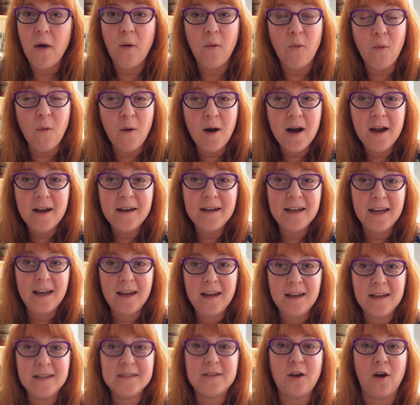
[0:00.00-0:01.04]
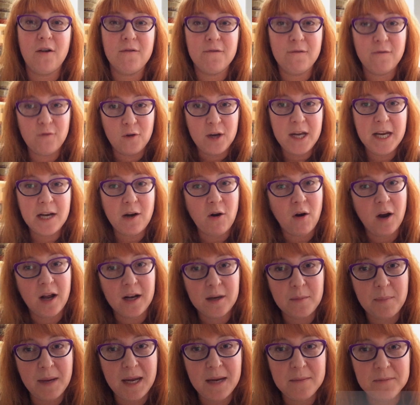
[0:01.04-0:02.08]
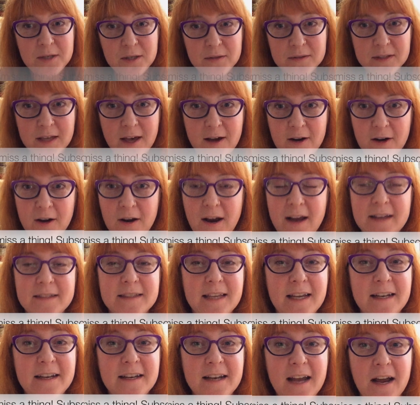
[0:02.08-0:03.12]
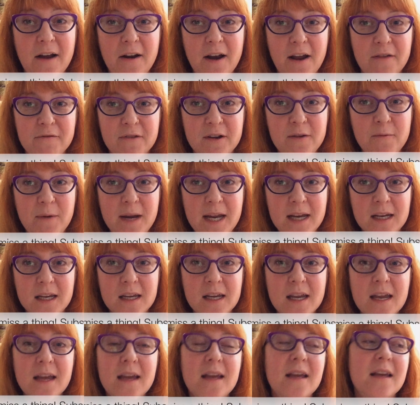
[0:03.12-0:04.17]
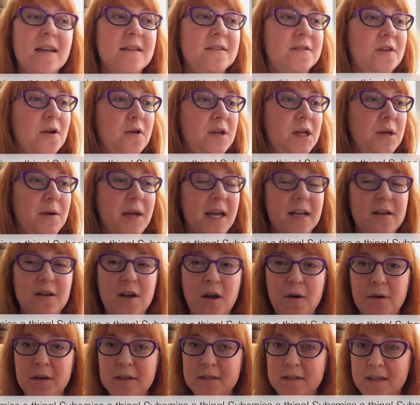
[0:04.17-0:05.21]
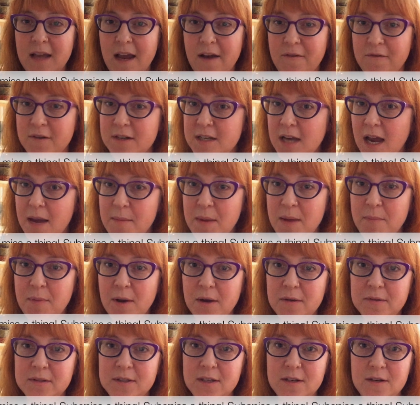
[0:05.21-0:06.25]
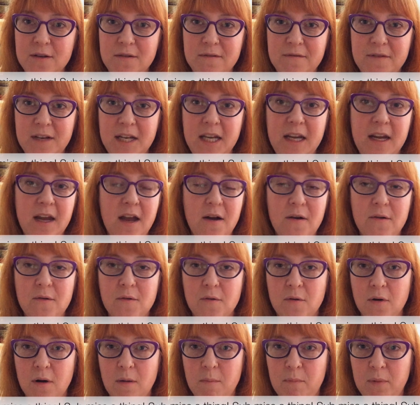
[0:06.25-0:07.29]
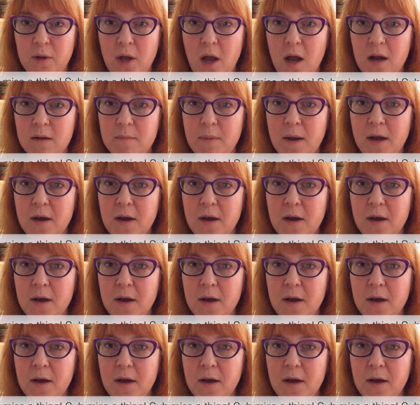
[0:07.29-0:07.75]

One is our free Chronic Babe newsletter. I send it out every week, so you get notice every time I post a new video or a blog